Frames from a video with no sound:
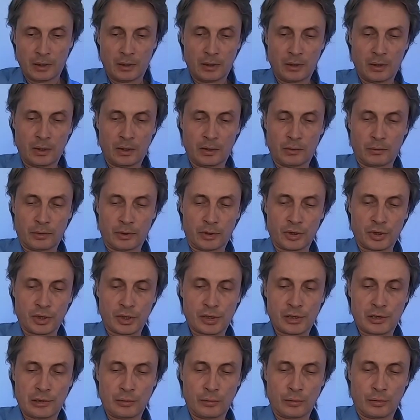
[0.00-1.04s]
And we
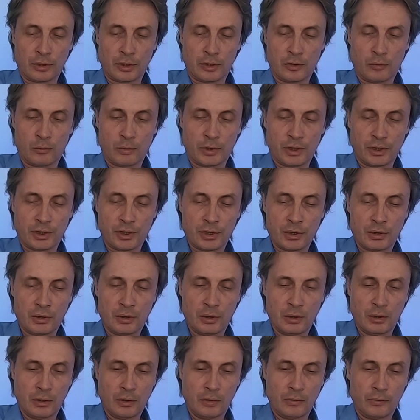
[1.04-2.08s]
just look how much
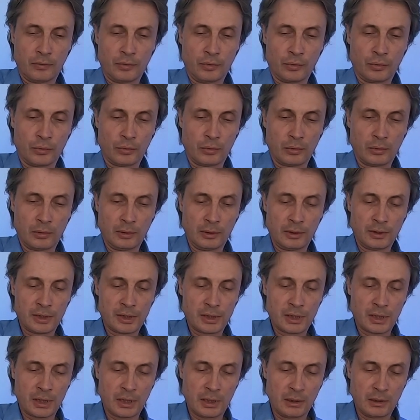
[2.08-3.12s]
fuel
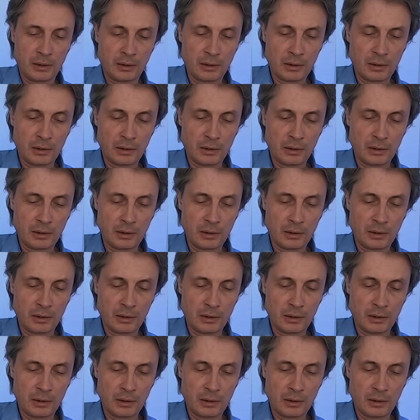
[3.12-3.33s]
inside.